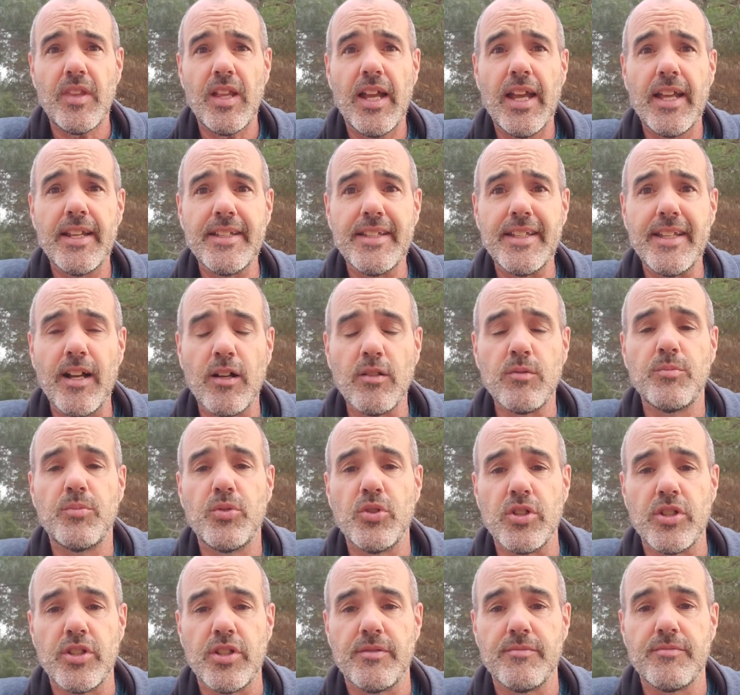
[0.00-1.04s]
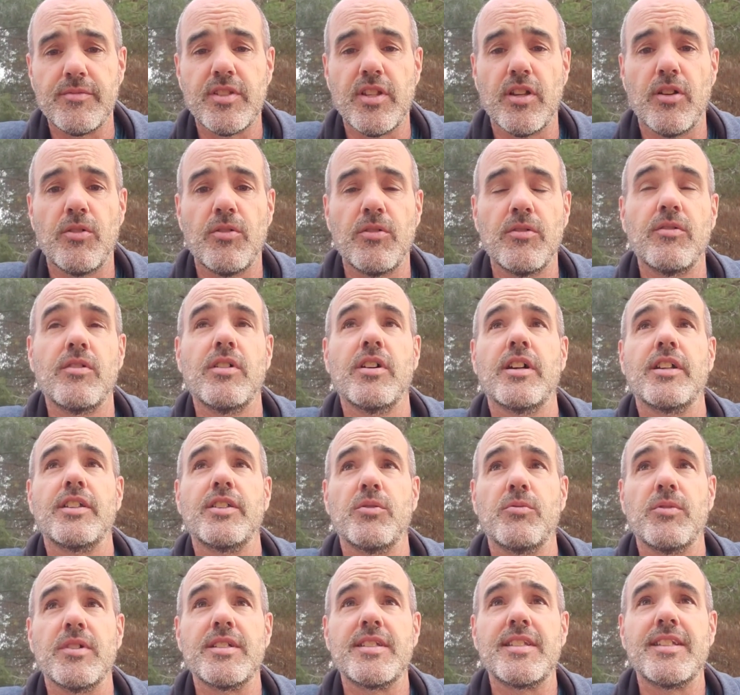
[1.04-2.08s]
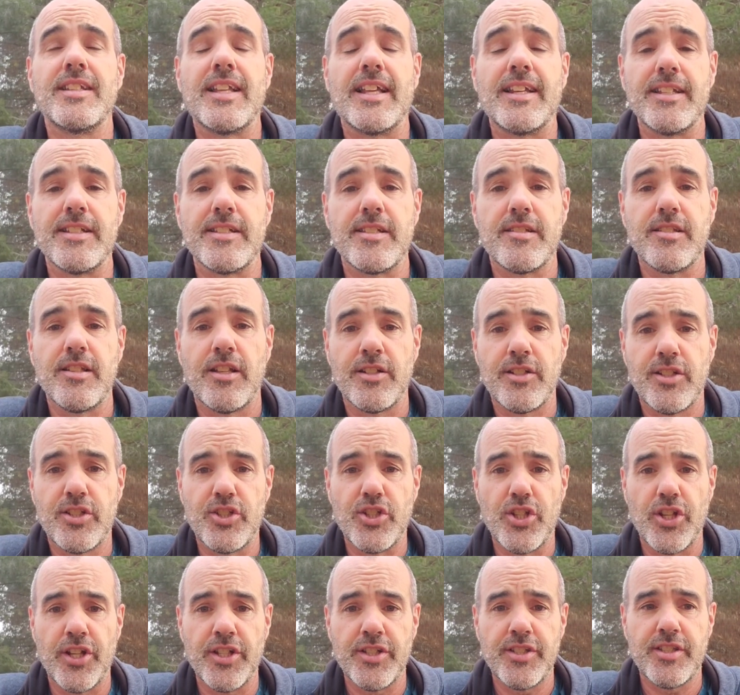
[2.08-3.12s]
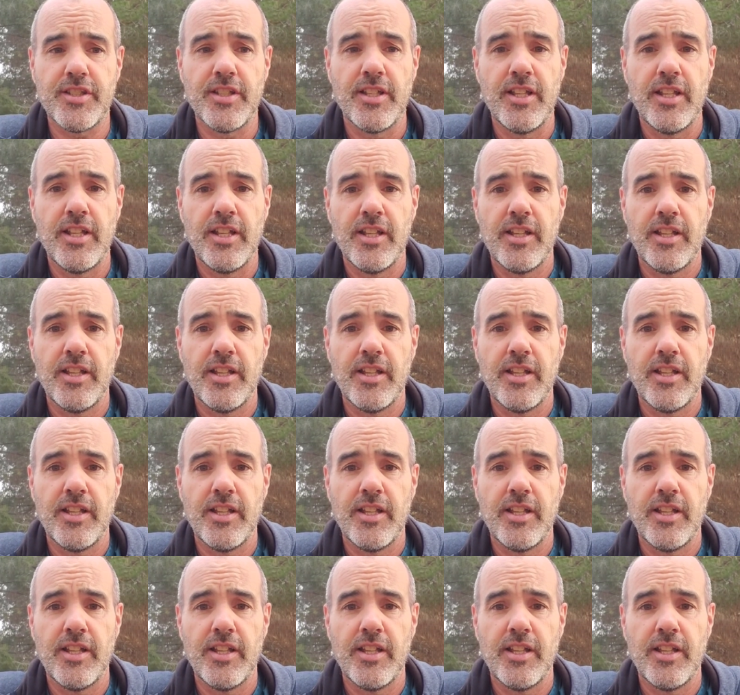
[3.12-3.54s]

and the output. So you will see that it's not just